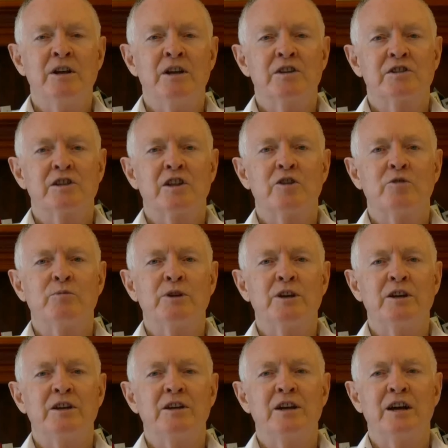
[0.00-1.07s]
so there'll
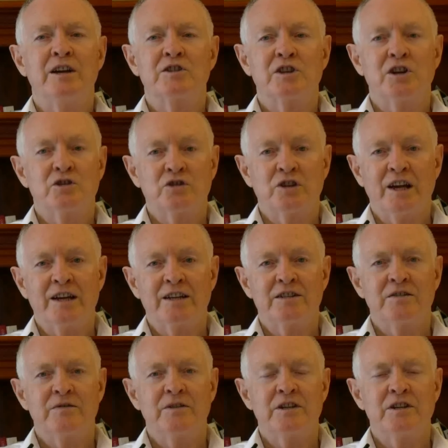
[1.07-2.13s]
be social
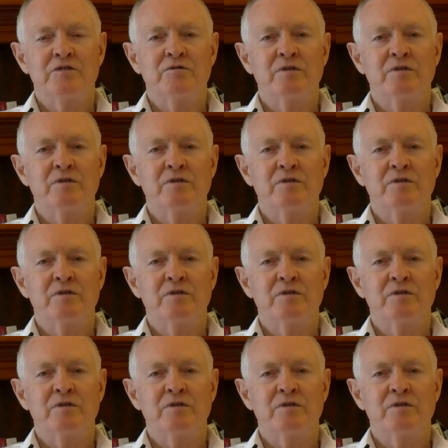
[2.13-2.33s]
activities